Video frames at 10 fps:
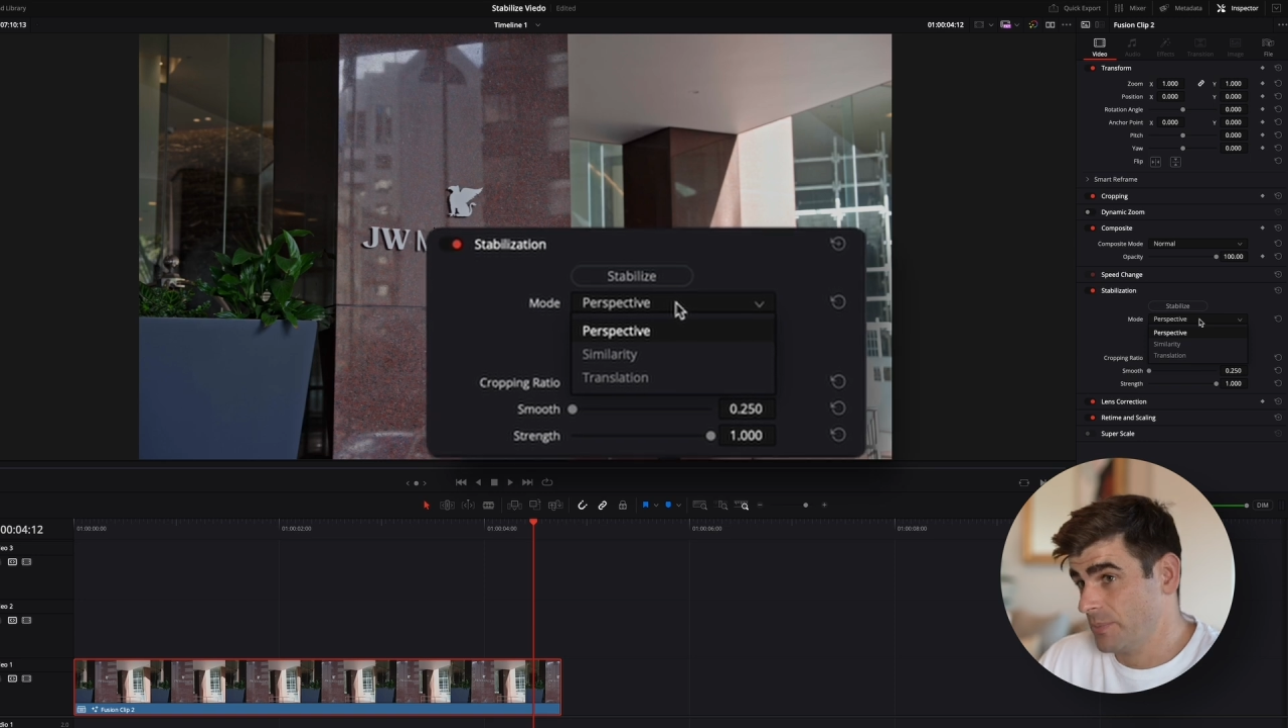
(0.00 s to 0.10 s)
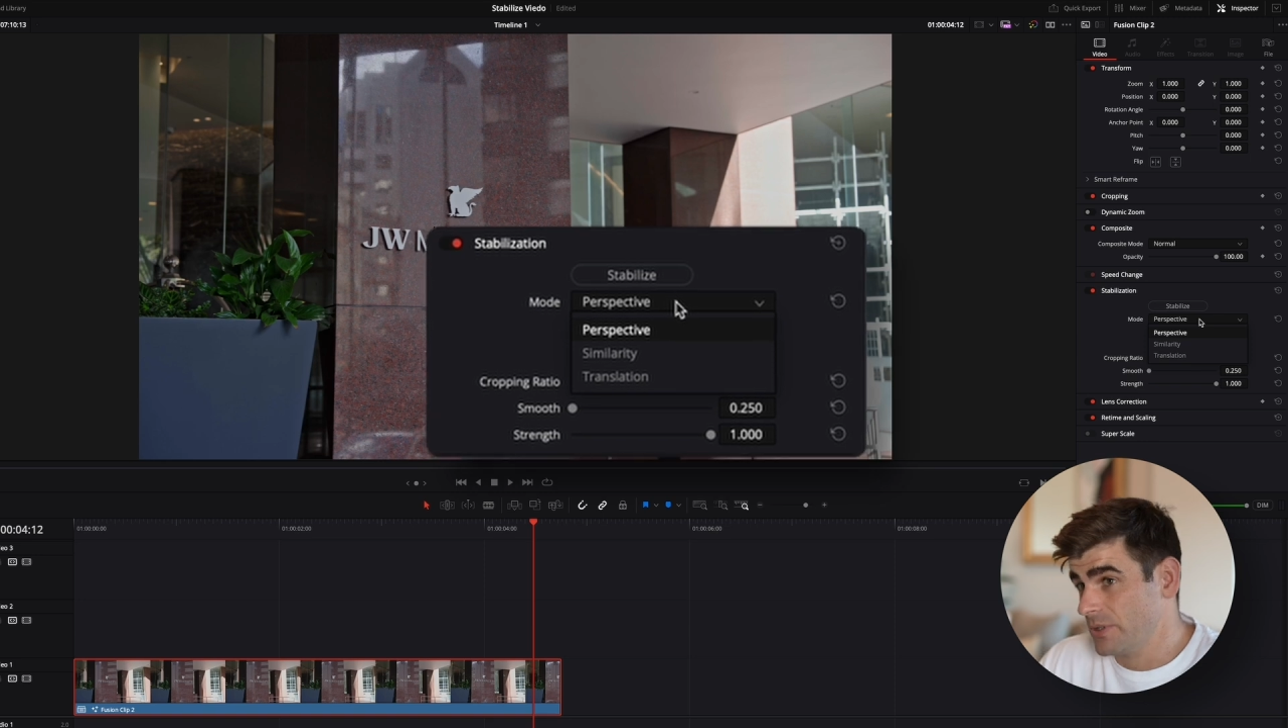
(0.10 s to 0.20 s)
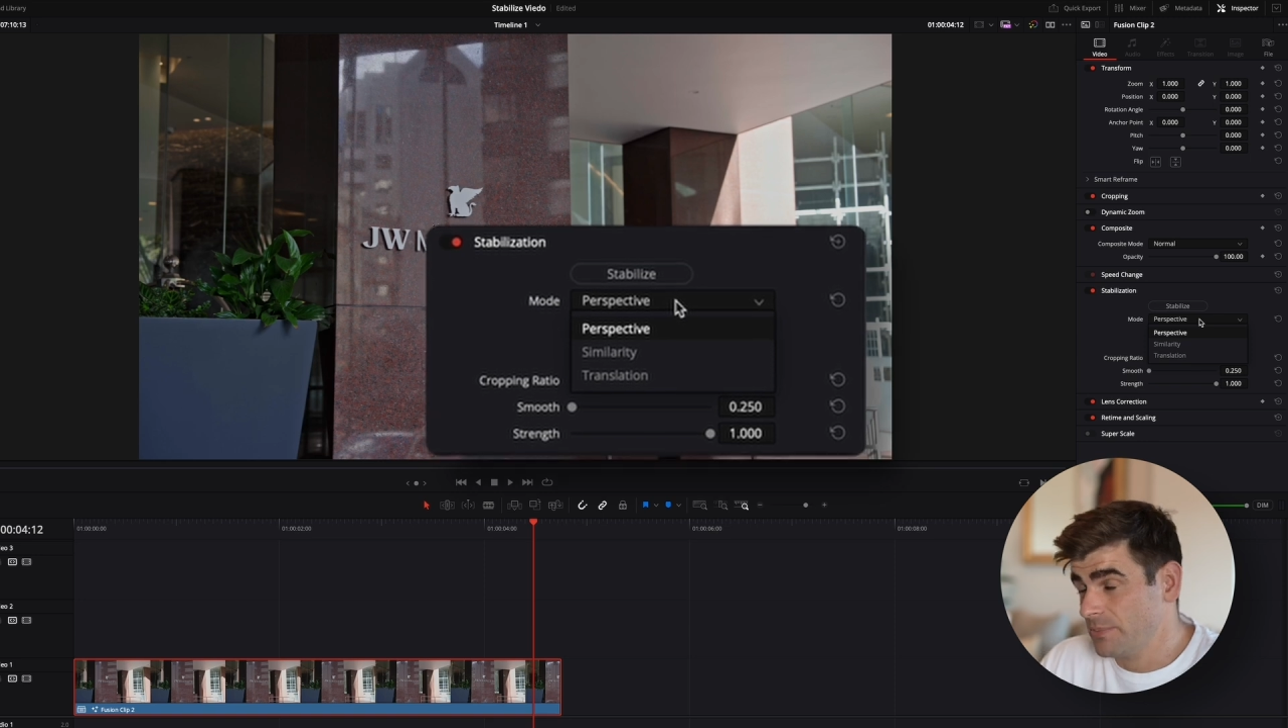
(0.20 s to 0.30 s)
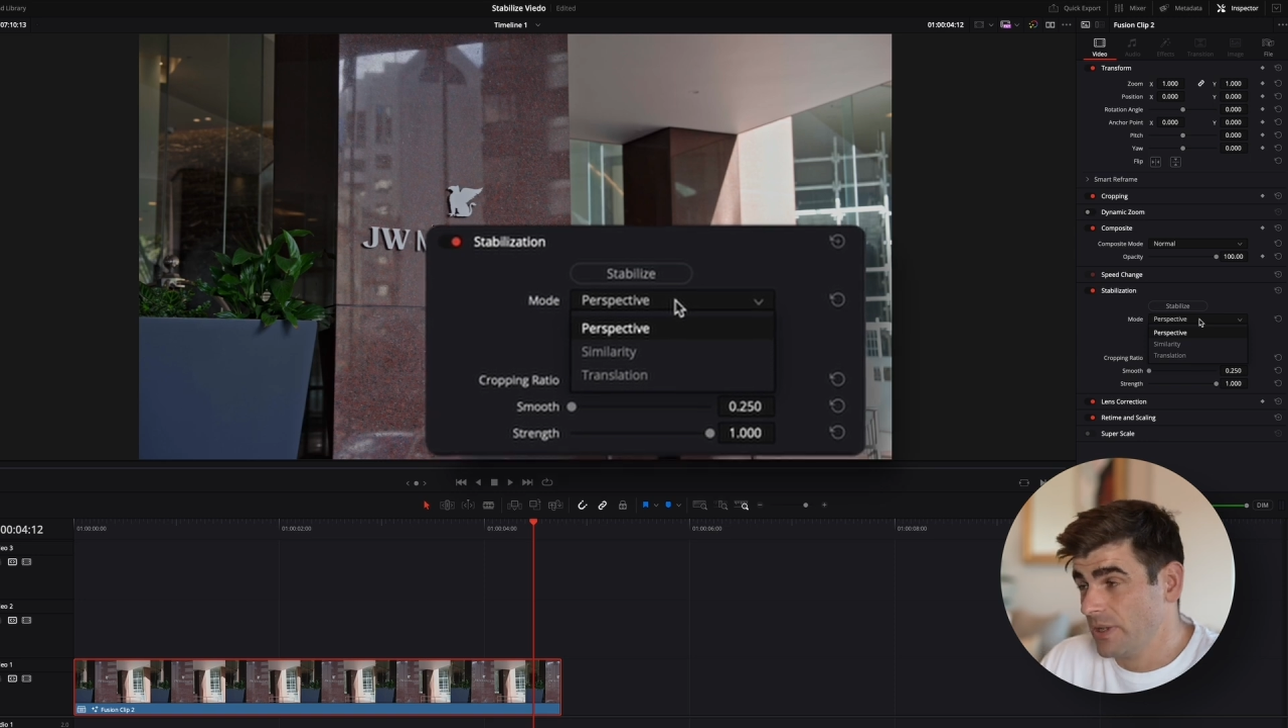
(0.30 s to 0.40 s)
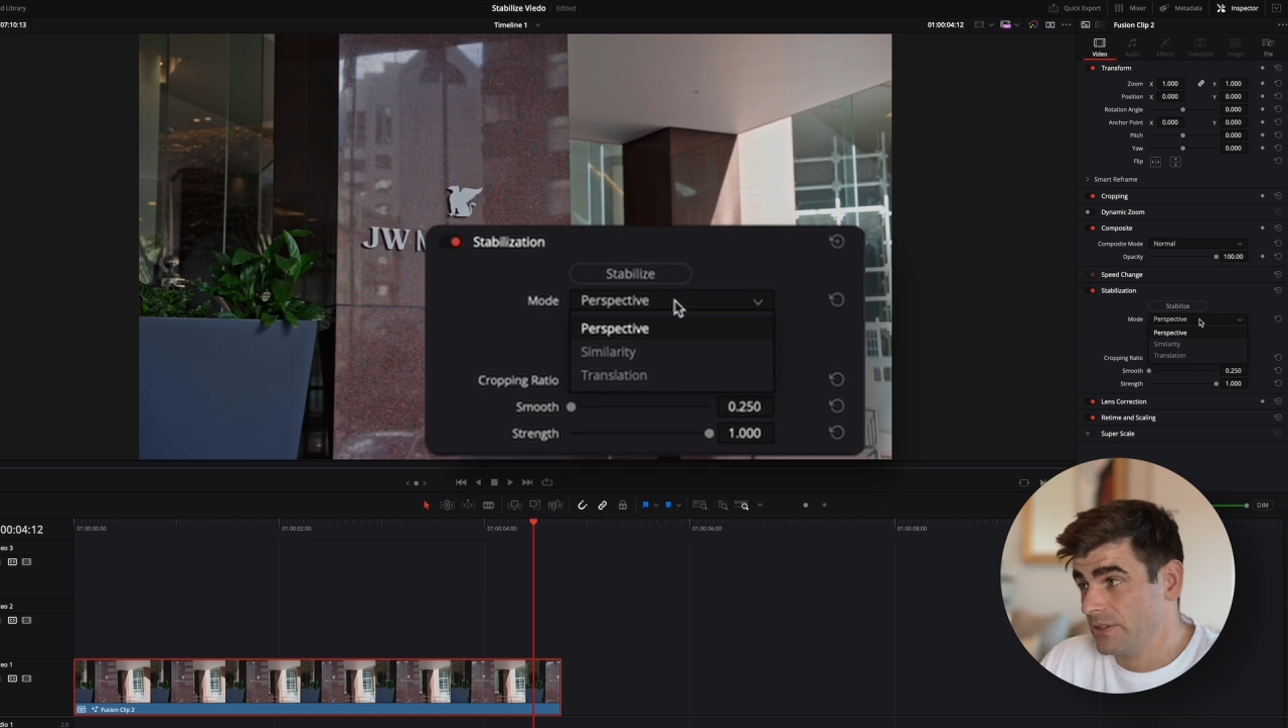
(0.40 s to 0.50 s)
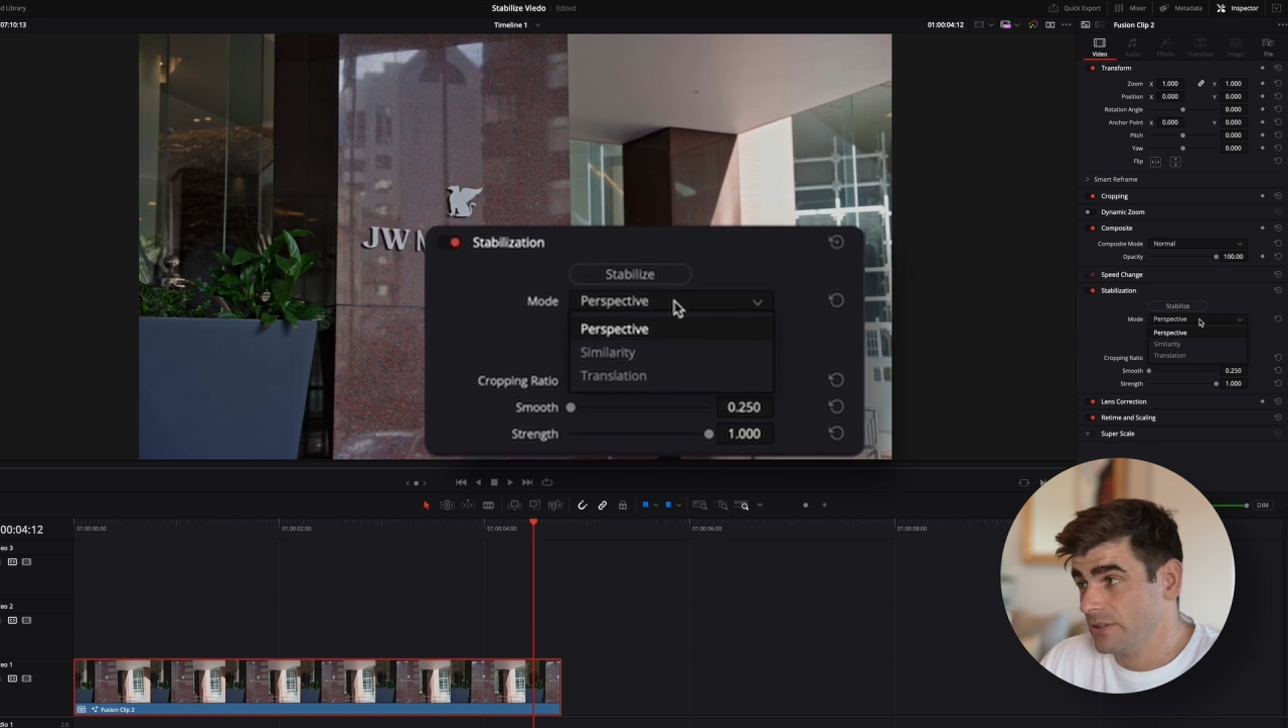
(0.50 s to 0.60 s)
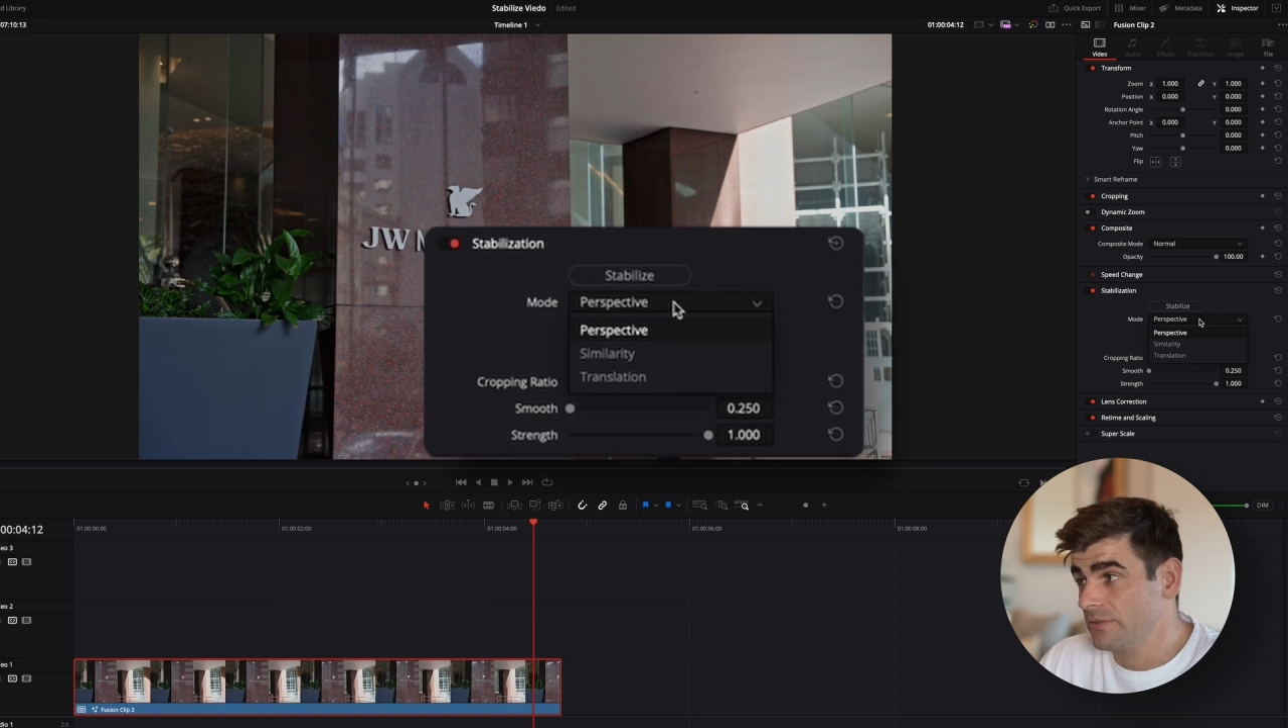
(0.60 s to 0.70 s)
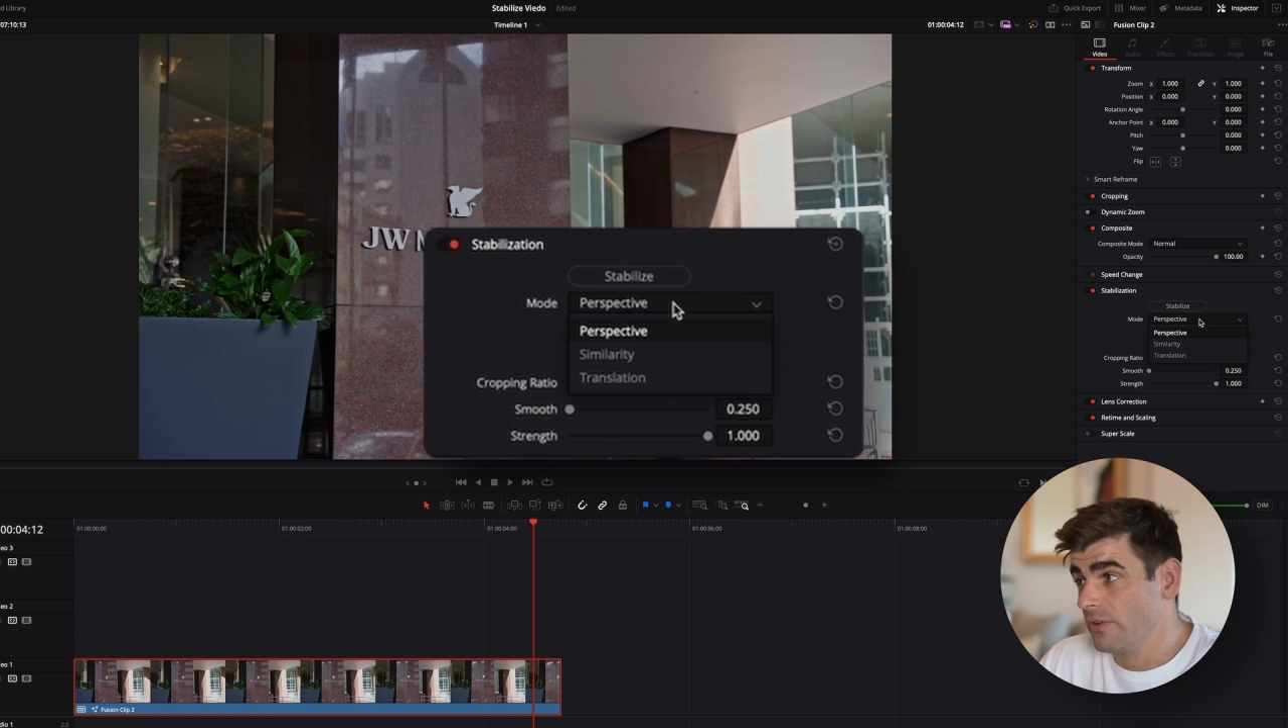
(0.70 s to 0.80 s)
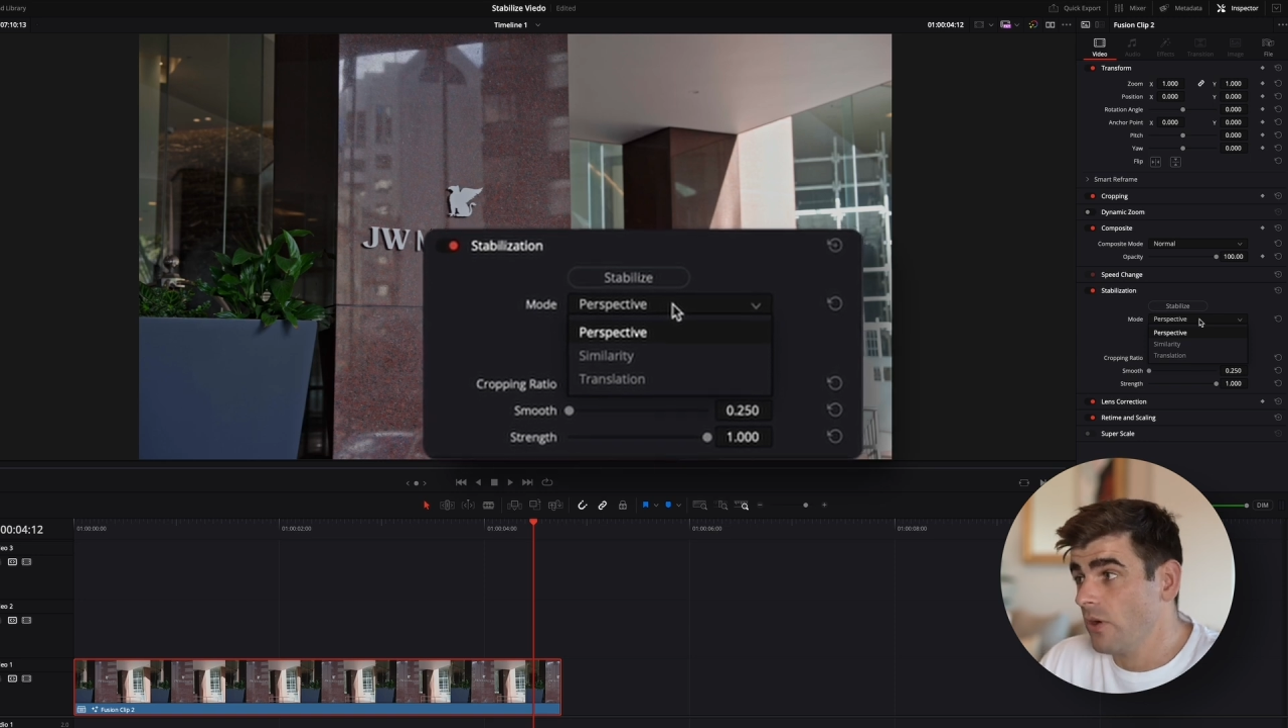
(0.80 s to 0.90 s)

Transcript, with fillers: perspective